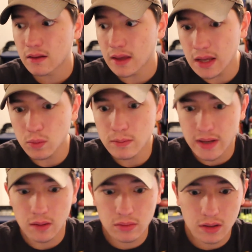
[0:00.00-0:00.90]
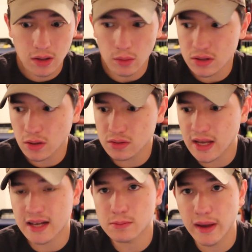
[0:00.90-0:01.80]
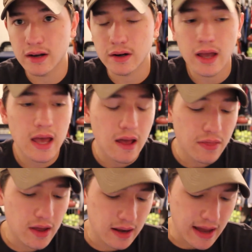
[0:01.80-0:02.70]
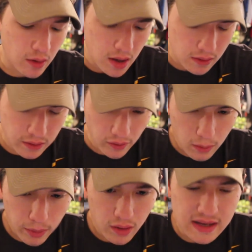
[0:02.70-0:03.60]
he would be able to coach those guys better. Now, Lavar Ball